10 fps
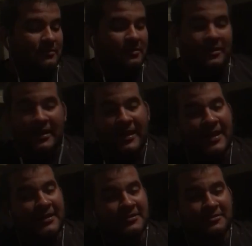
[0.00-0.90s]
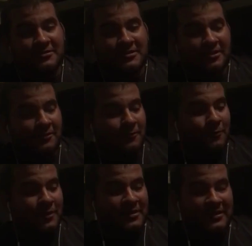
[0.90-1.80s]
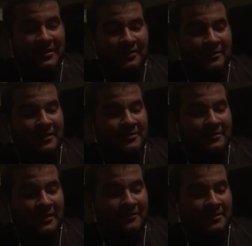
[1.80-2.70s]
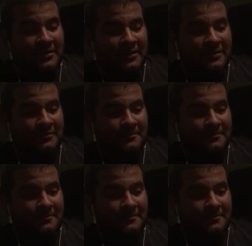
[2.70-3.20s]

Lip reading: You gotta ask yourself what the hell that driver did.